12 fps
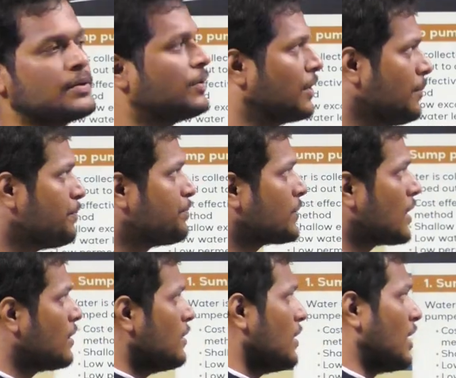Okay,
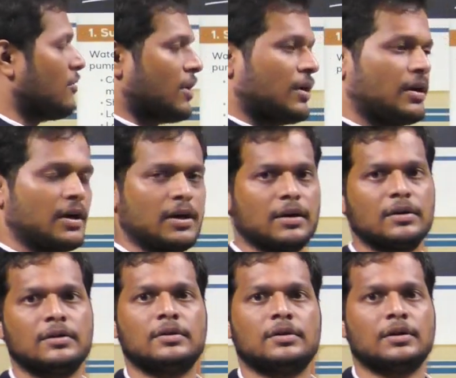even
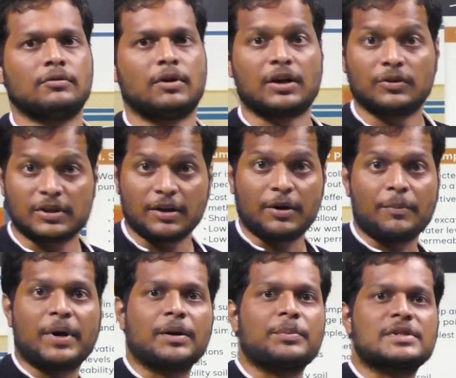whatever the
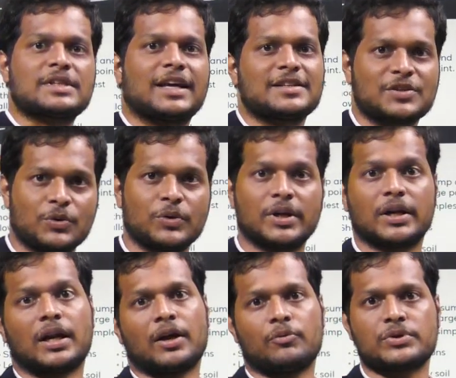apartments are executed in
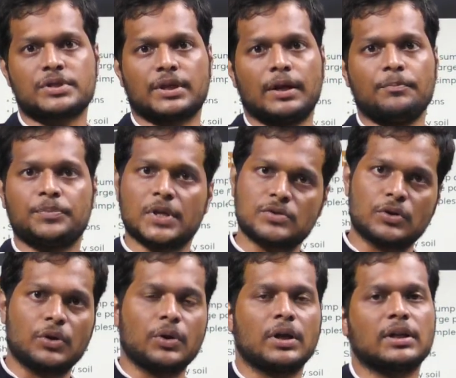IOCL. So
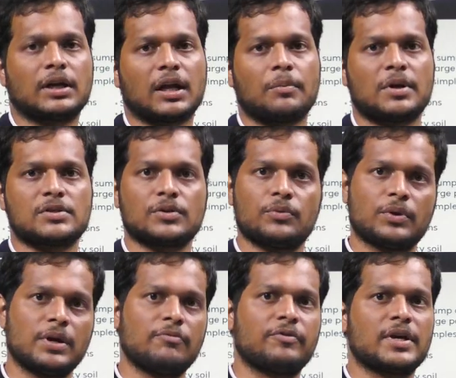during that time also
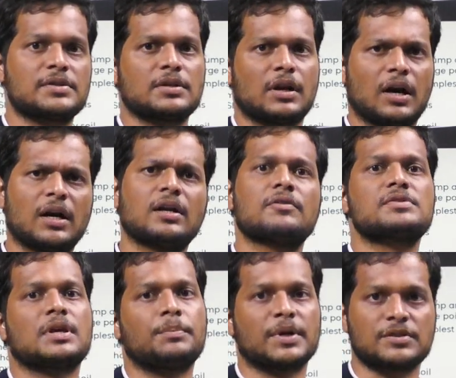we faced a lot of
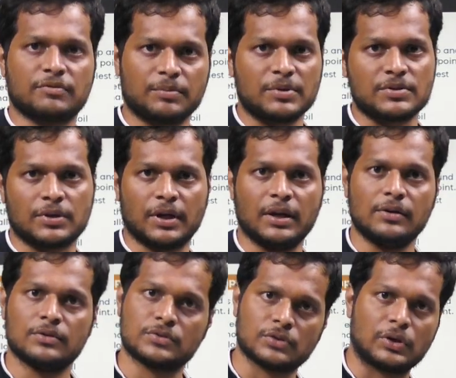seepage from the soil.
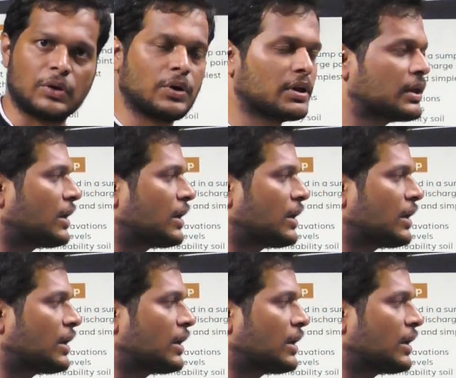So during that